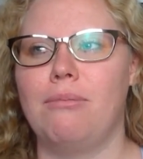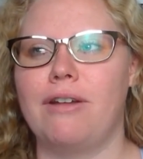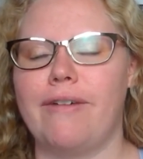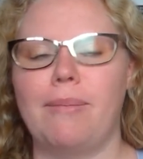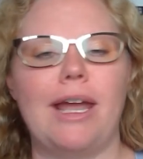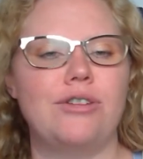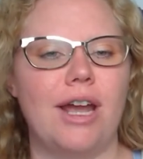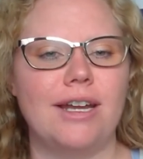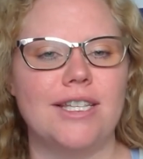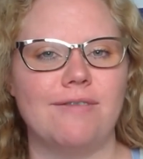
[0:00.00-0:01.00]
if I'm like
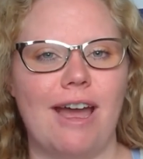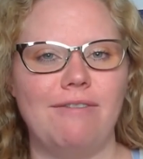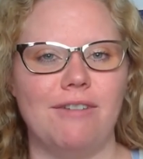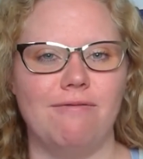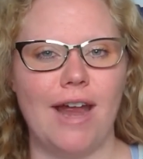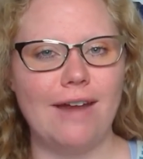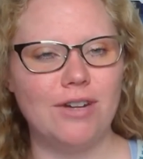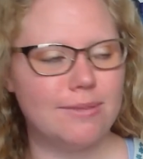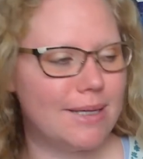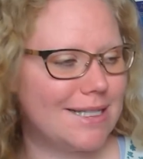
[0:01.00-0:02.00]
trying to survive, the very
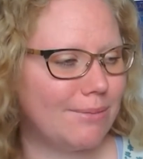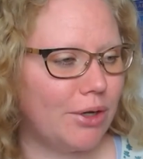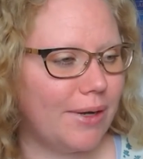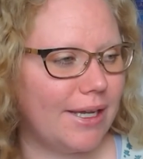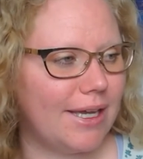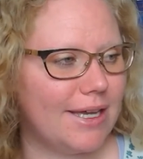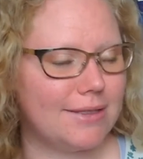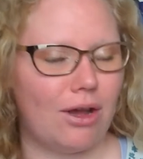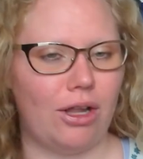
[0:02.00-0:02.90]
first place I'm going is